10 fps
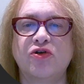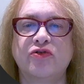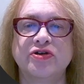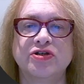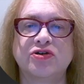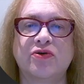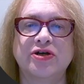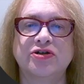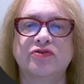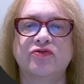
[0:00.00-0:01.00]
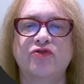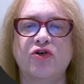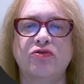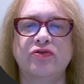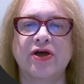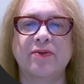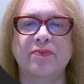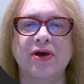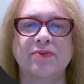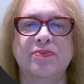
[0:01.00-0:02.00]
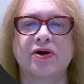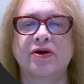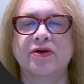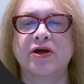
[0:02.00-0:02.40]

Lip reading: This is question 4 on that paper.